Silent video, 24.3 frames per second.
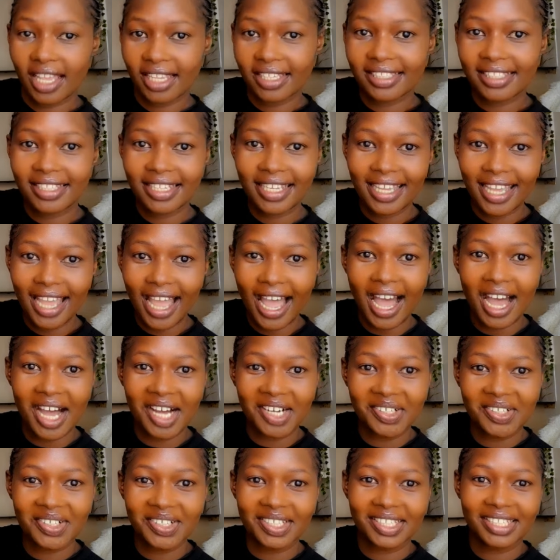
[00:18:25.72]
See
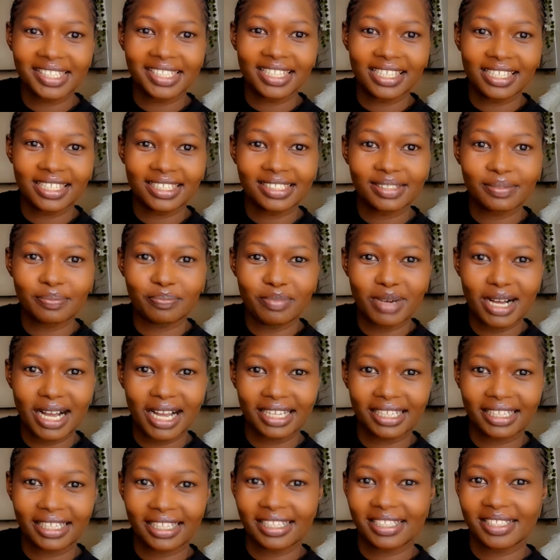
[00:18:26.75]
how this
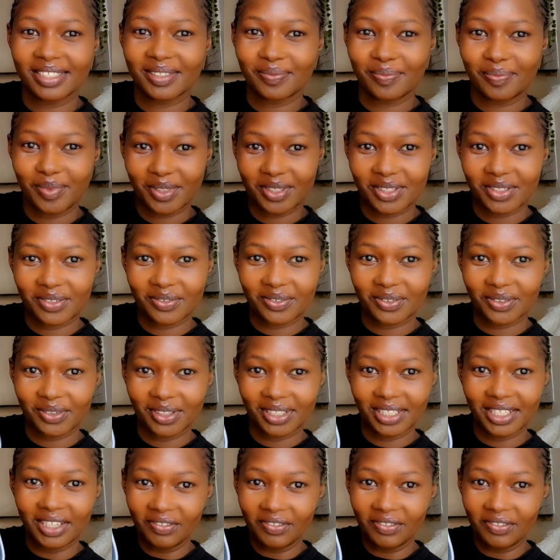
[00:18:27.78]
bag is beautiful,